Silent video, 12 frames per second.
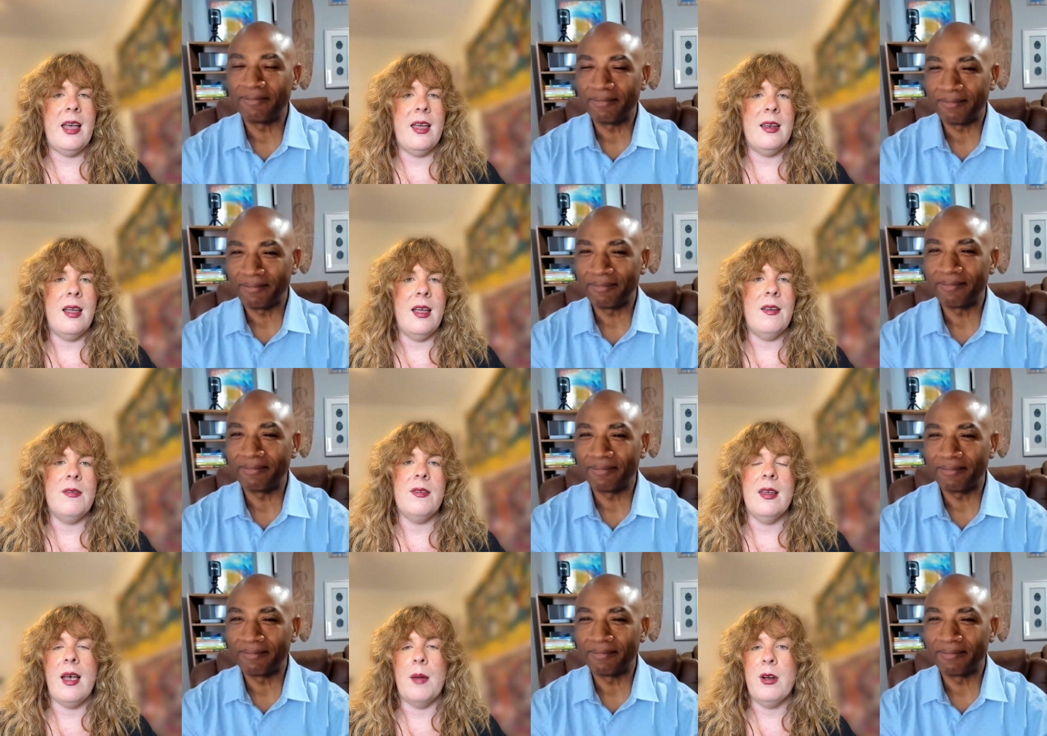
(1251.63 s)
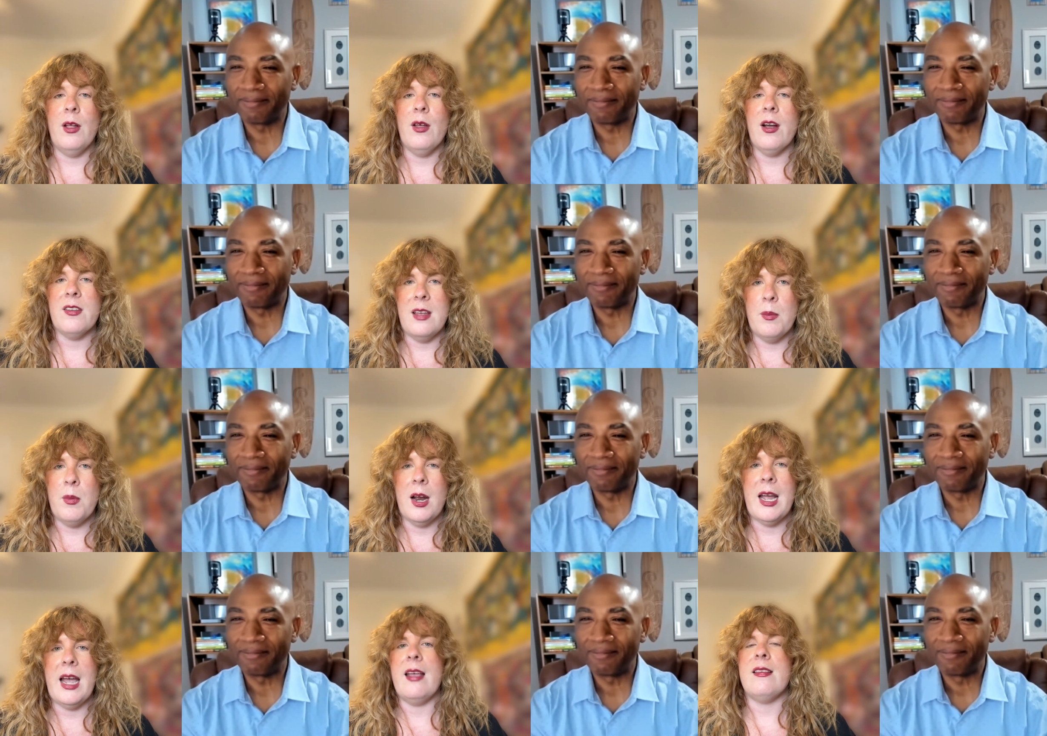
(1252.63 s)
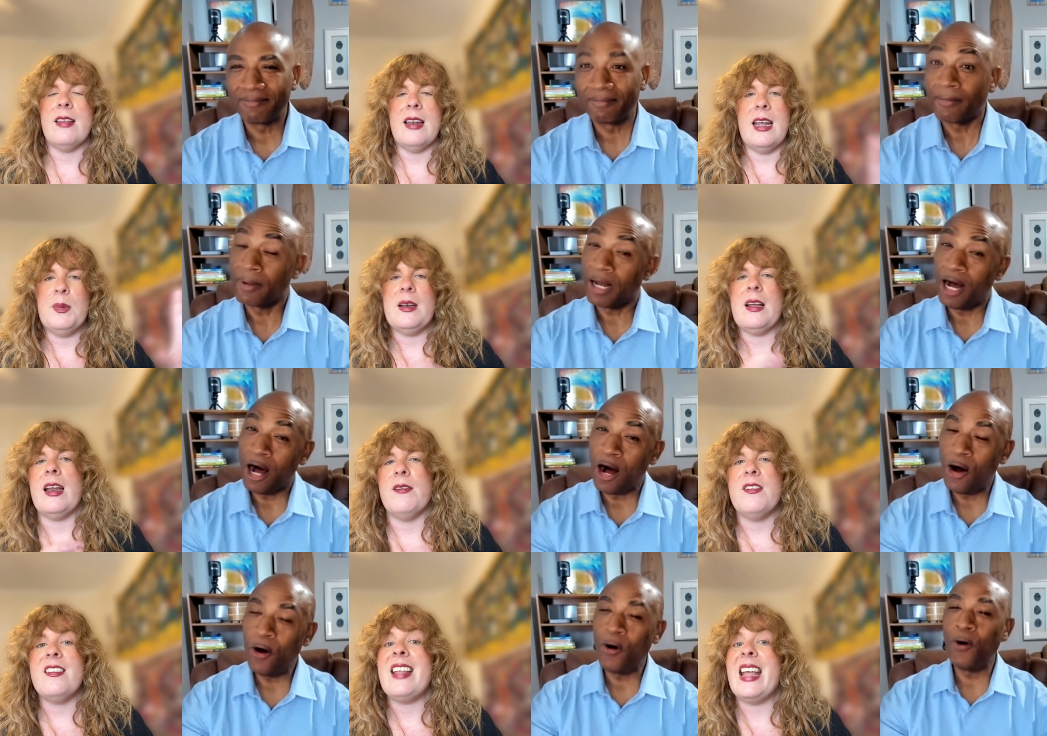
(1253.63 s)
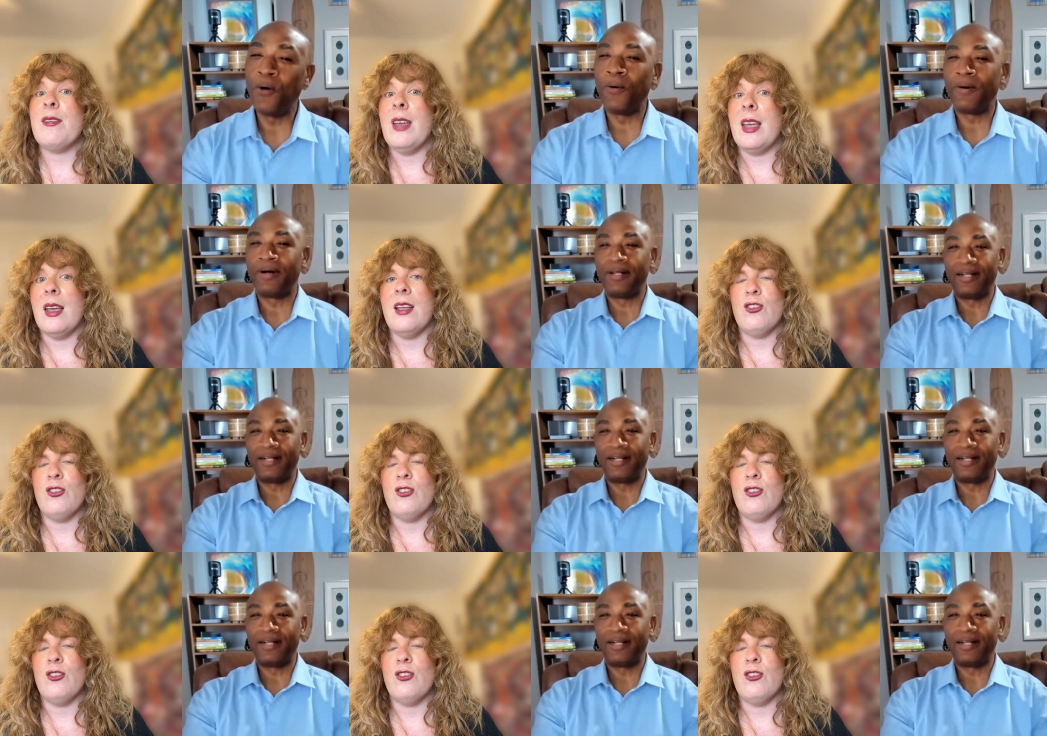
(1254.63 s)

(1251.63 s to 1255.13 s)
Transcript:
Speaker 1: was Colombia and, and, specifically Cartagena. Oh.